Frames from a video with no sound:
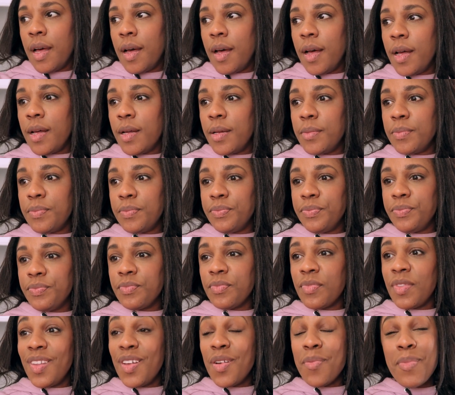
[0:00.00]

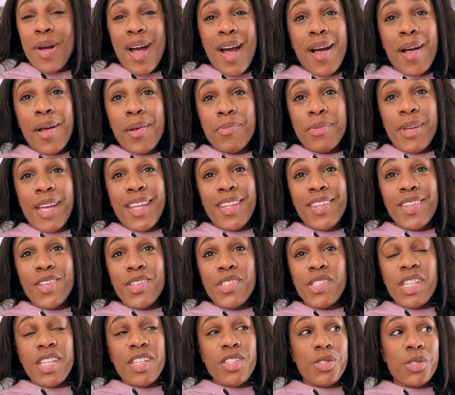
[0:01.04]
their mom and
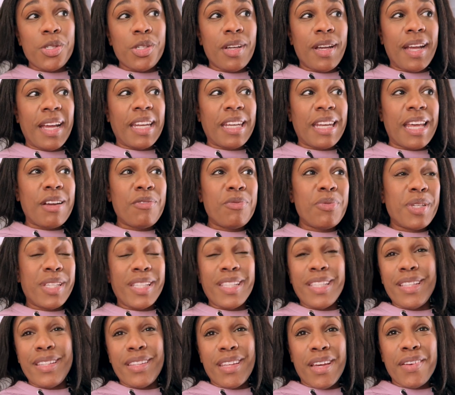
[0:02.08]
their teacher, and I
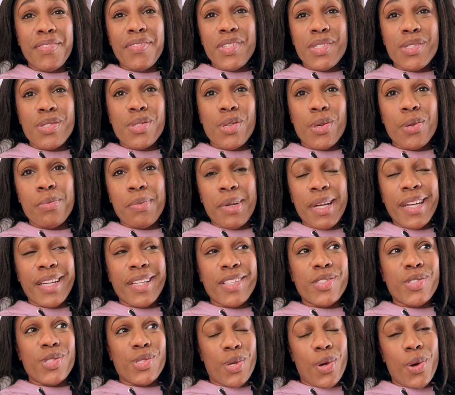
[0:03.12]
really love it so
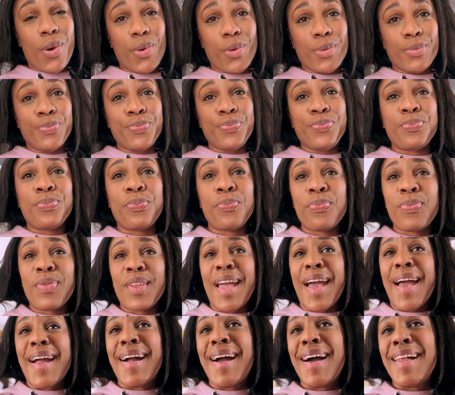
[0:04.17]
much. So
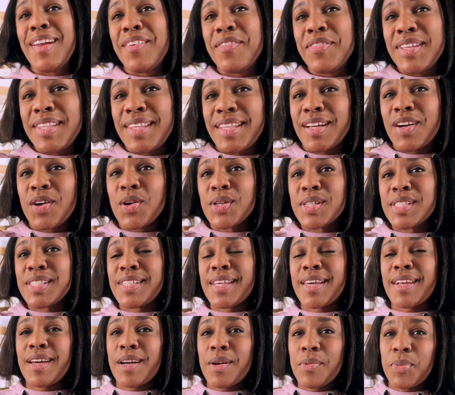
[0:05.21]
I got everything all
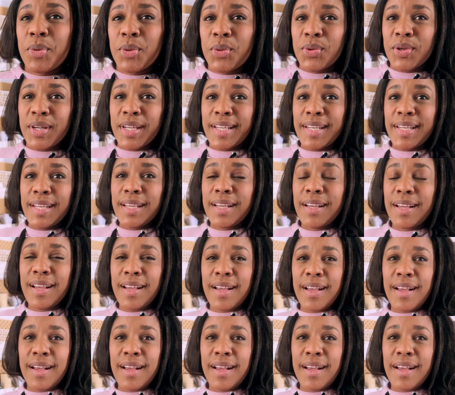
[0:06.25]
set up on